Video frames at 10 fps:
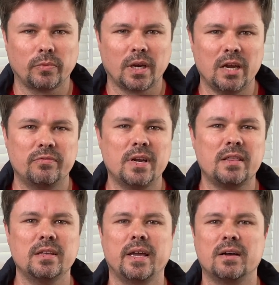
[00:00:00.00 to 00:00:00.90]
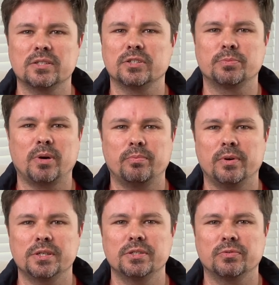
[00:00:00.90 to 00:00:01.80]
If nothing else, those
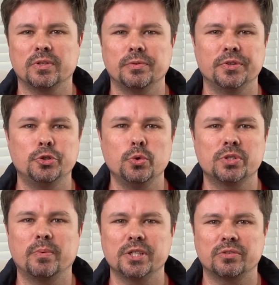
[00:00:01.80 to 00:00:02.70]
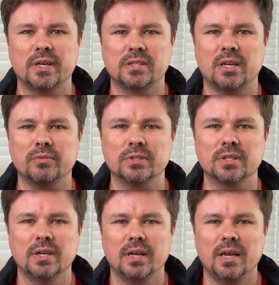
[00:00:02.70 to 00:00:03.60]
preparations really reduced my stress
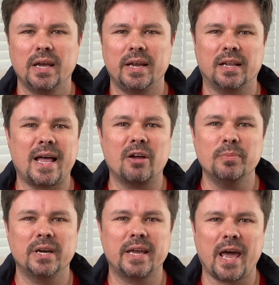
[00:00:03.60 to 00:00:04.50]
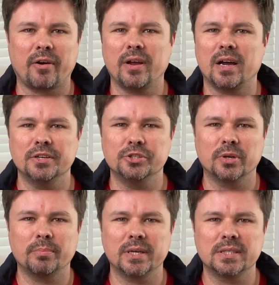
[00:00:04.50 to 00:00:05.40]
levels and allowed me to carry on
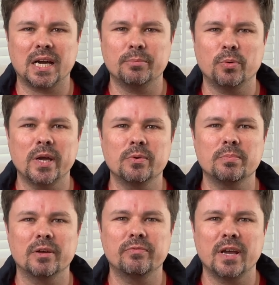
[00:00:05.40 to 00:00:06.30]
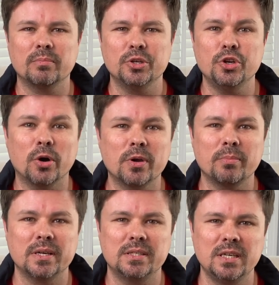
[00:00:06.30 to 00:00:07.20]
enjoying my time away with my family, knowing
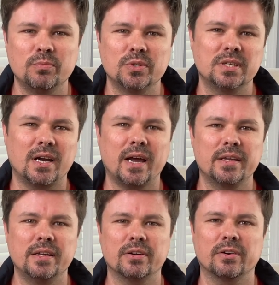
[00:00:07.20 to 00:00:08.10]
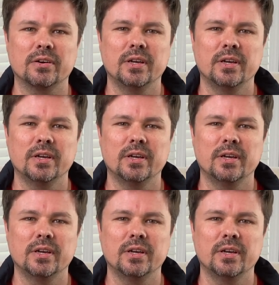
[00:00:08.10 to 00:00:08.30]
my team was in high gear,